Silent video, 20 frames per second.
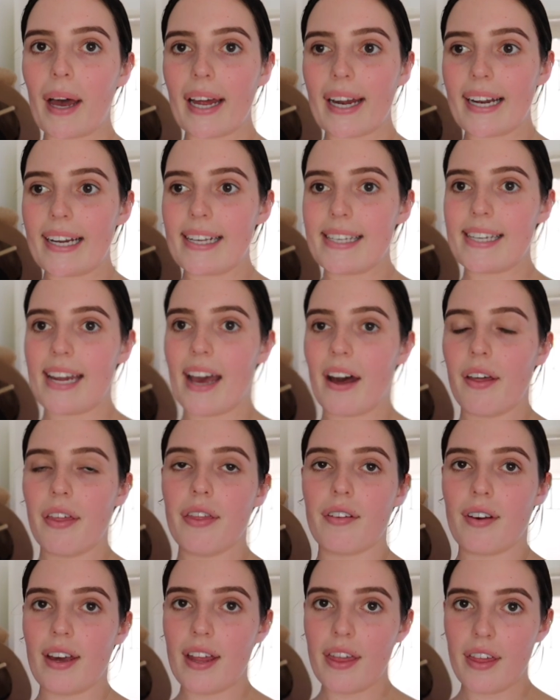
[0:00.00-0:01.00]
But it is now
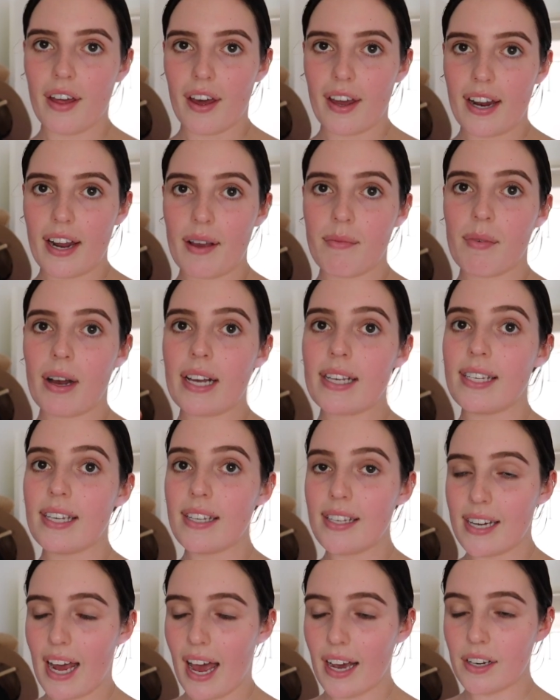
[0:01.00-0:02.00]
3:30. My
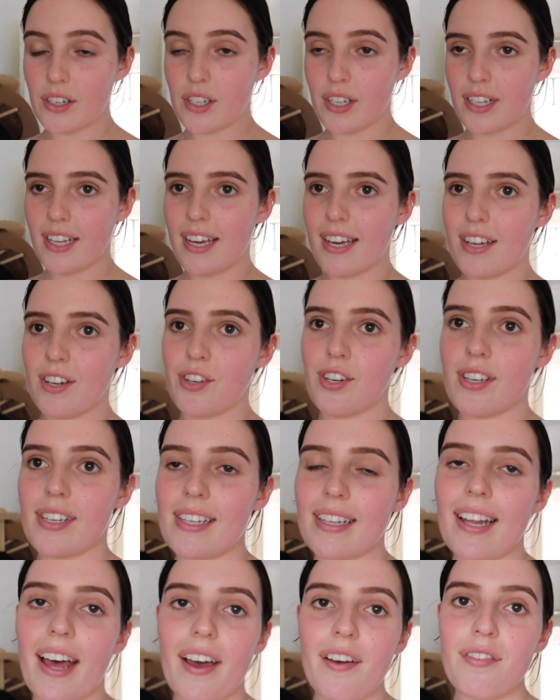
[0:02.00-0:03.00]
sister actually
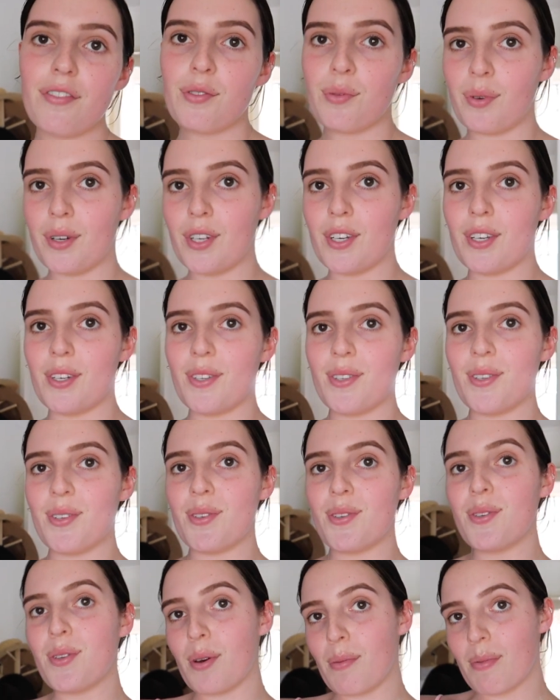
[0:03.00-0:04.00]
just left, which is
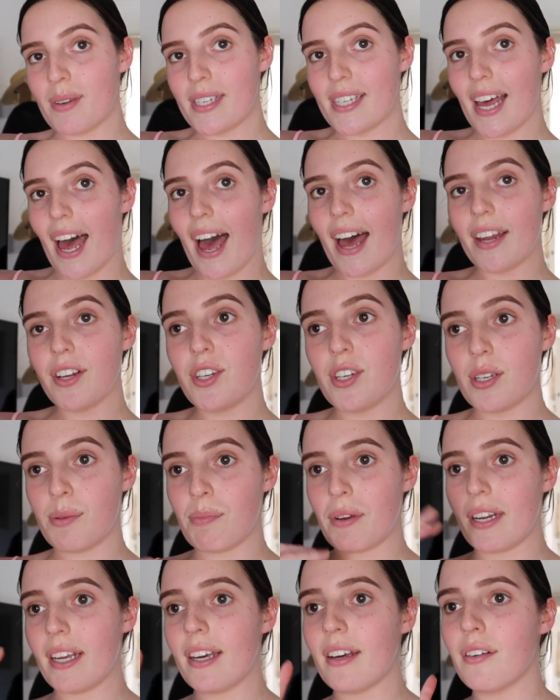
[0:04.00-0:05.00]
super sad. She's
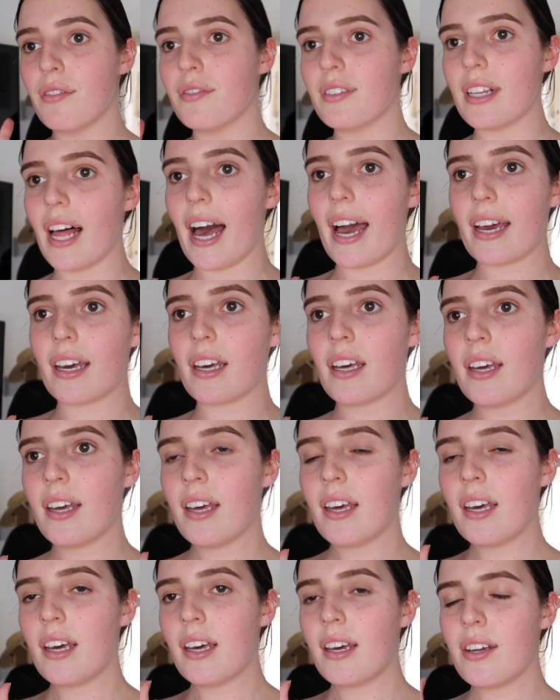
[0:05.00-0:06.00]
been here for like
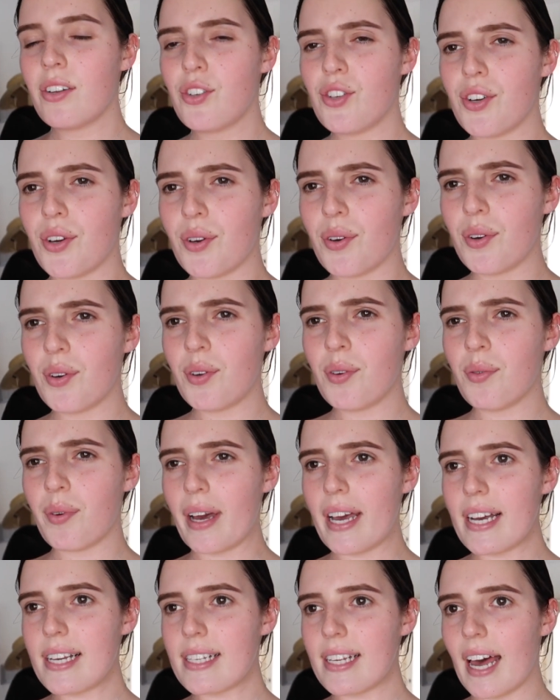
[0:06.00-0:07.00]
2
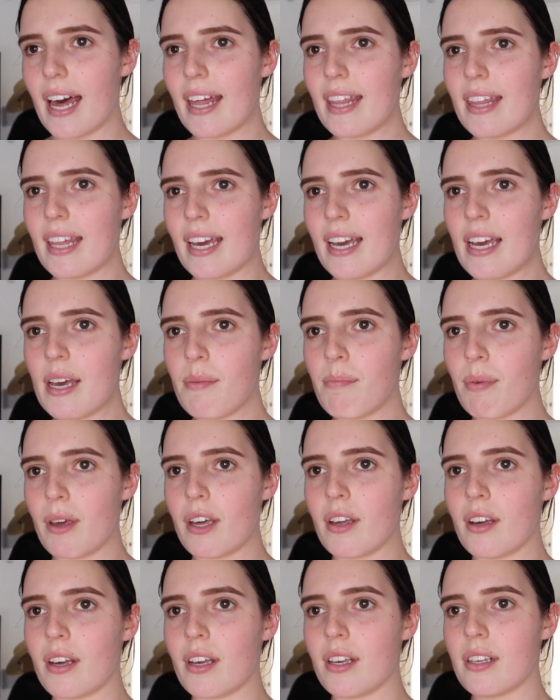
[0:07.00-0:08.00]
weeks, I think,
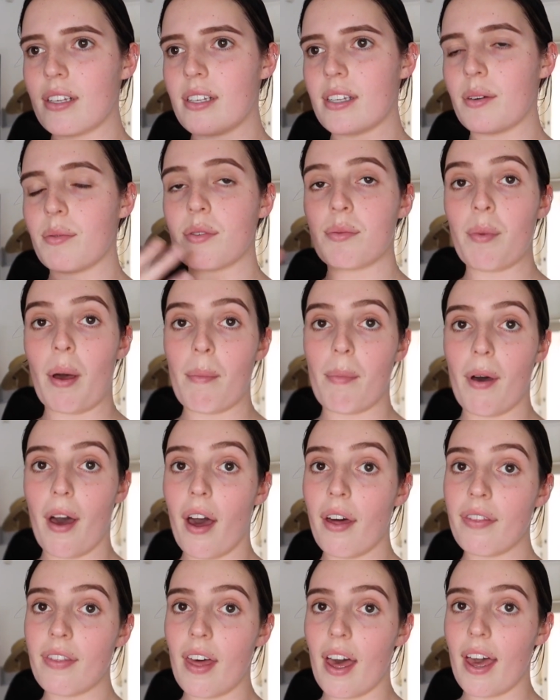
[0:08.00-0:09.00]
because it was my
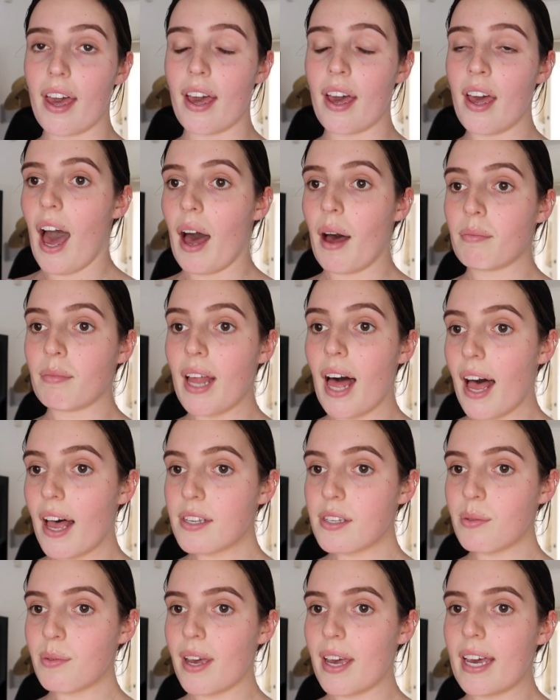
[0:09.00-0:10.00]
birthday
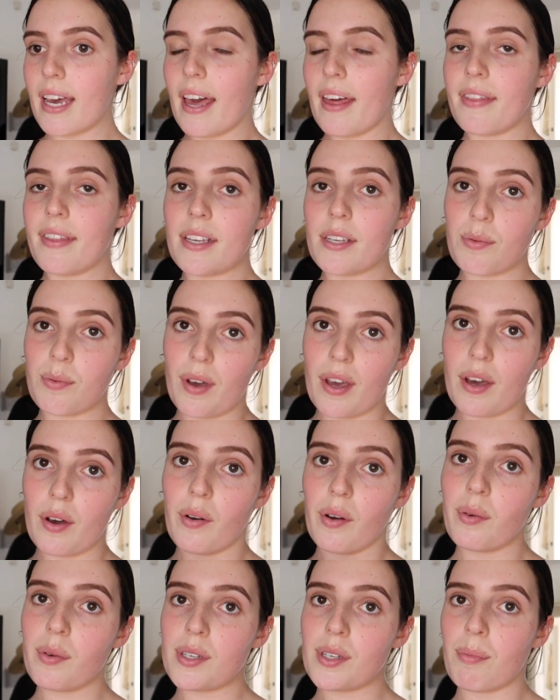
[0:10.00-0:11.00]
last week, and this week
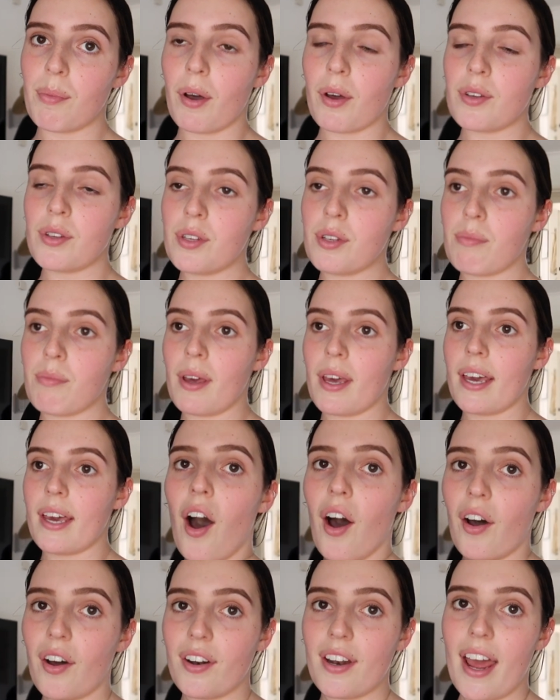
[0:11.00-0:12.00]
we were supposed to
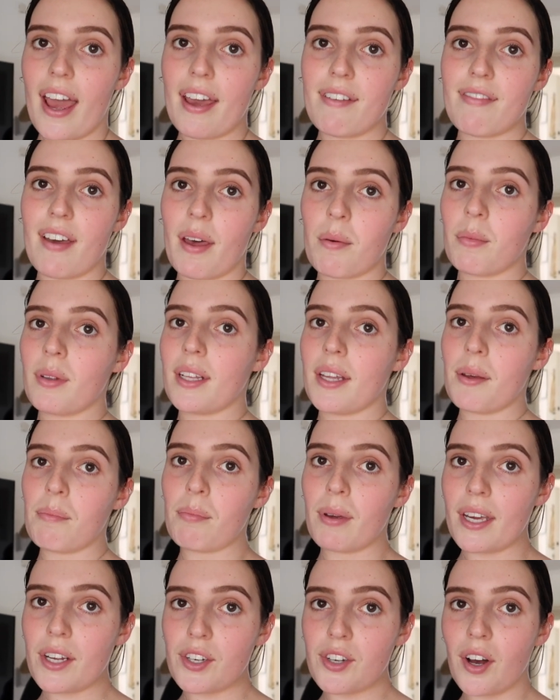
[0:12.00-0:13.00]
be on a family
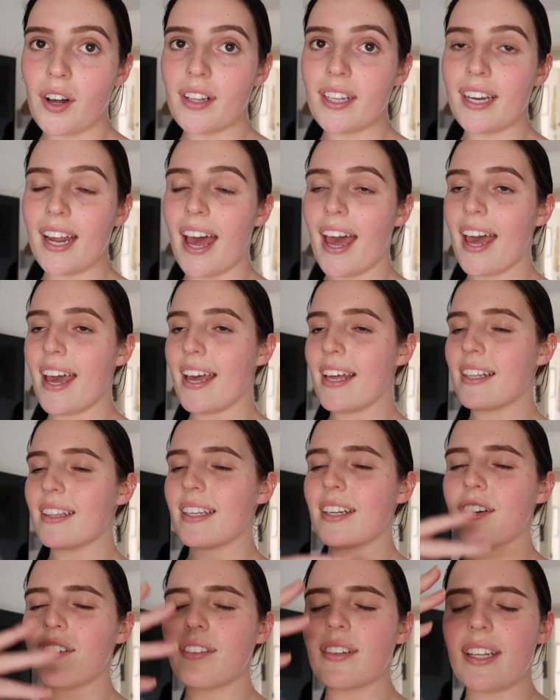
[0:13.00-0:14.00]
beach holiday,
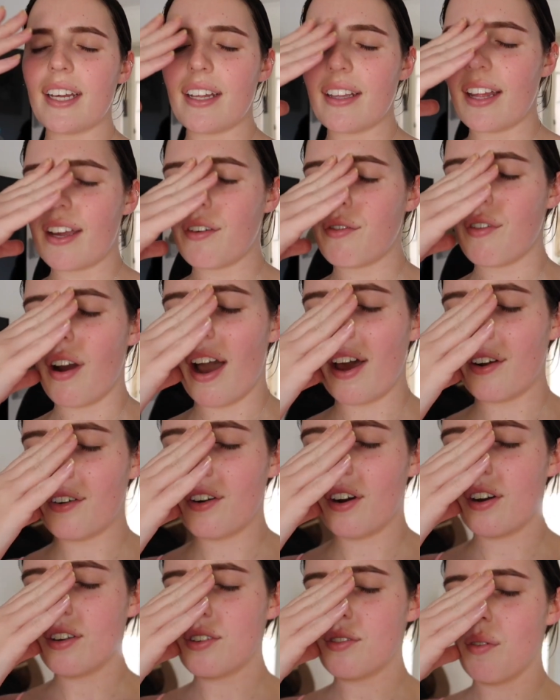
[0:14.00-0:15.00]
literally like right
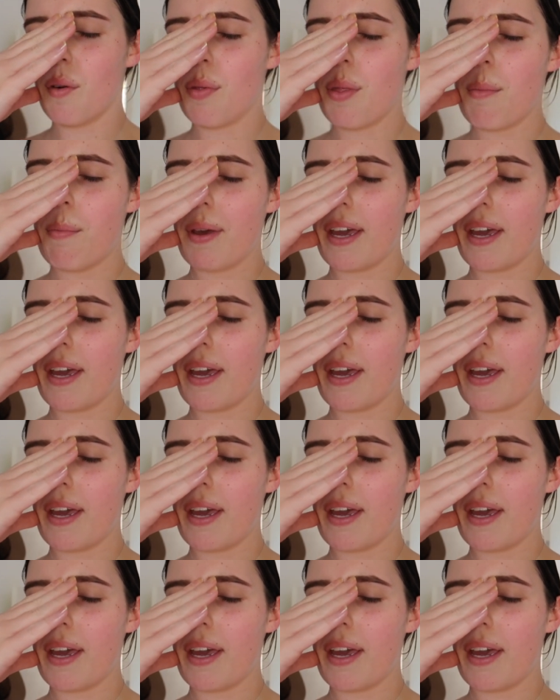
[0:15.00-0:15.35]
across from the